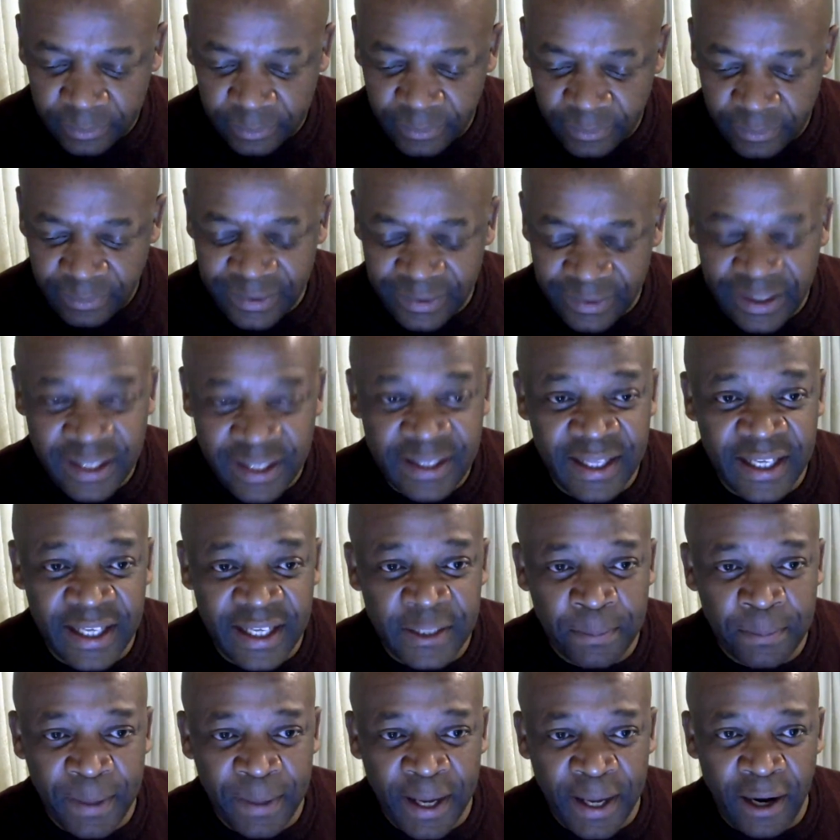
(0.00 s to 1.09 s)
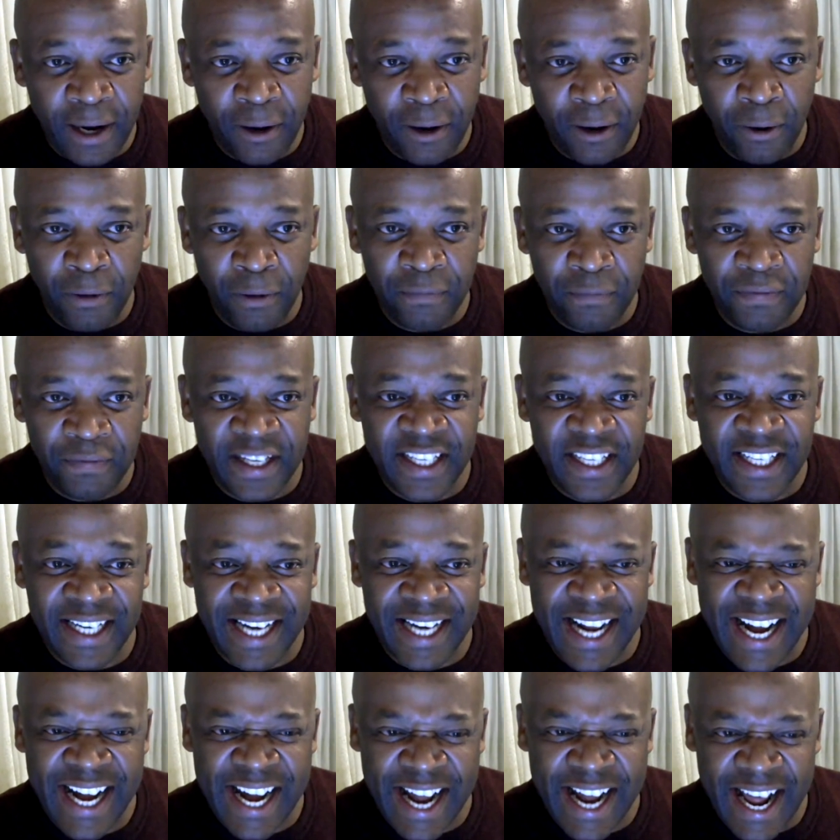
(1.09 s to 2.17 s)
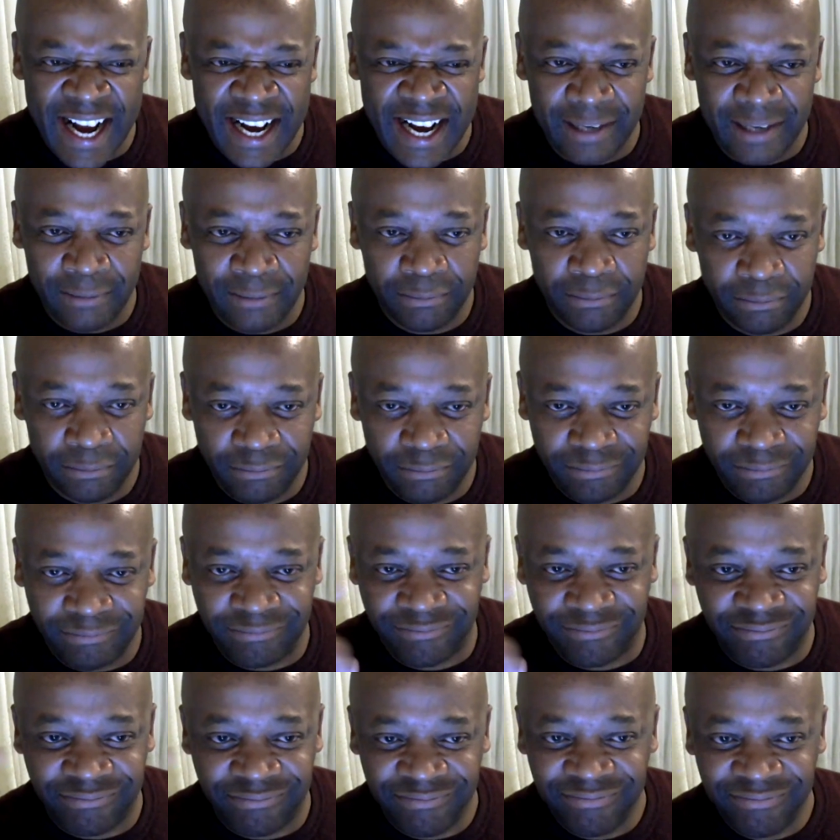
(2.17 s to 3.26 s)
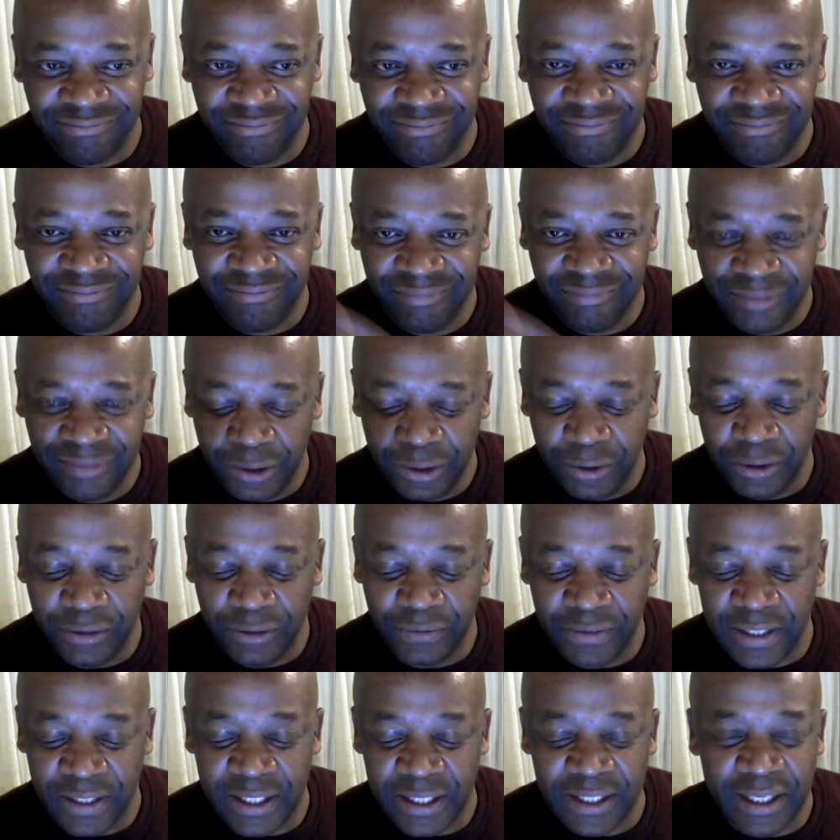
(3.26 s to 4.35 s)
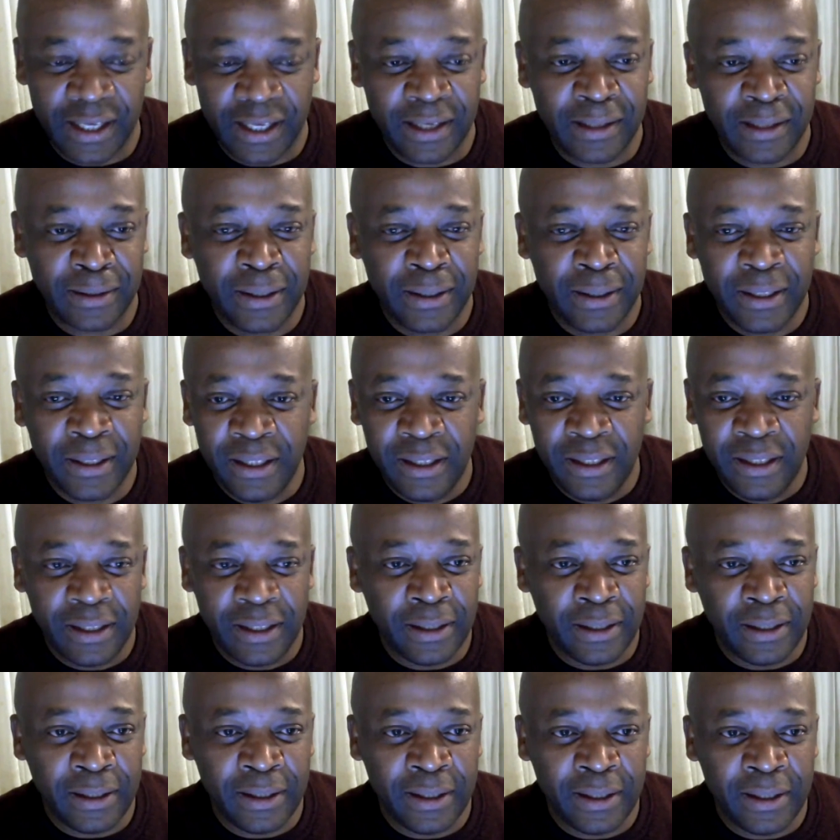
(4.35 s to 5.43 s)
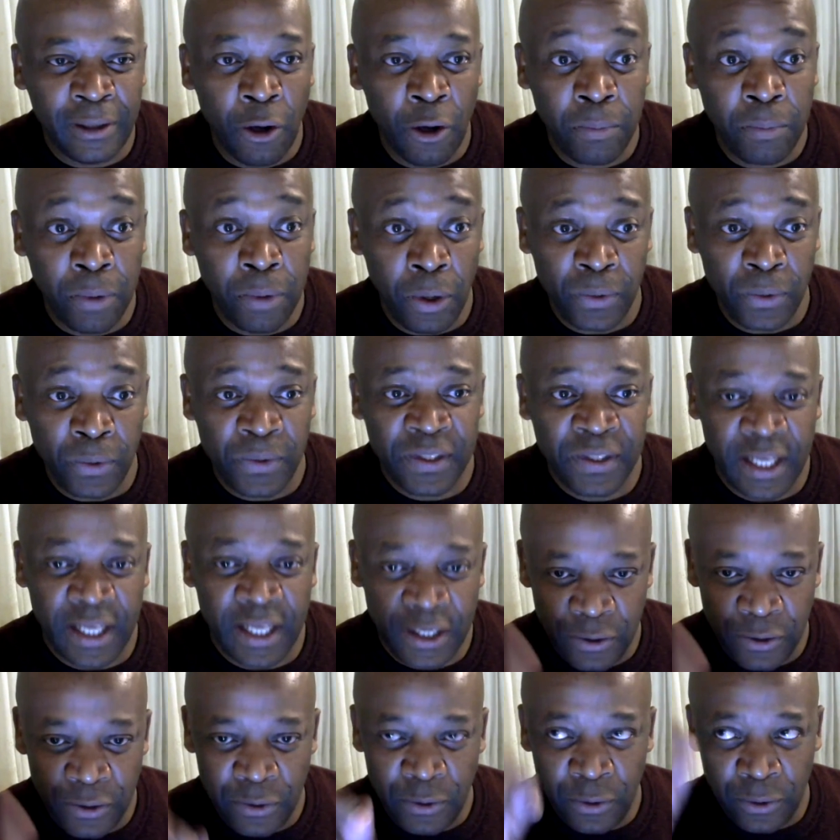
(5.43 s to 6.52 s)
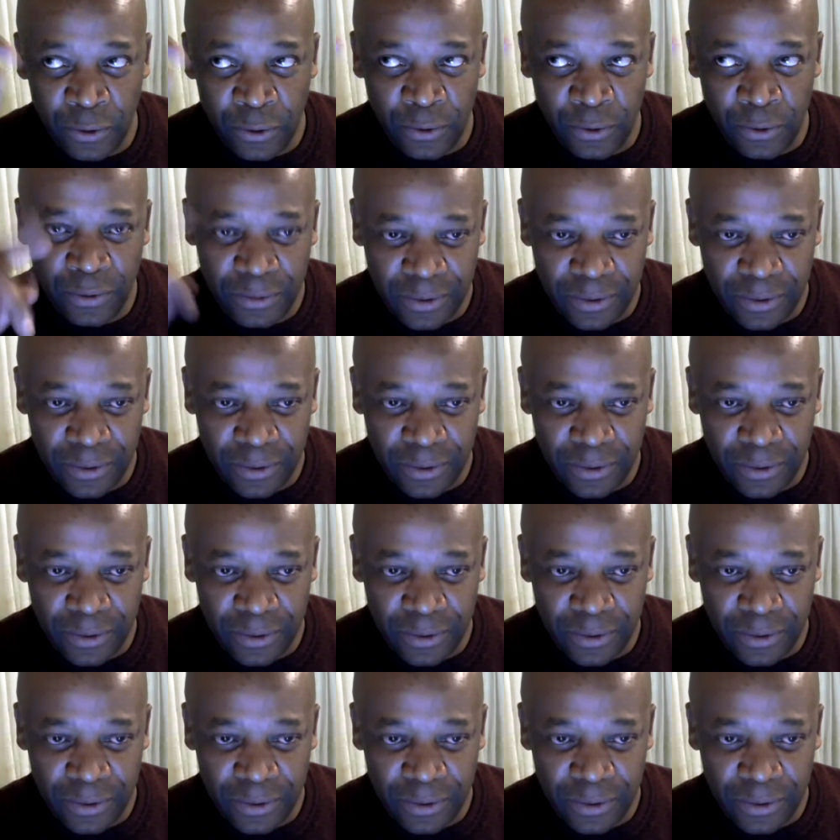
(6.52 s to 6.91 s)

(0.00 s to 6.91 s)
the spell of the slenderer, universal opposer, you know.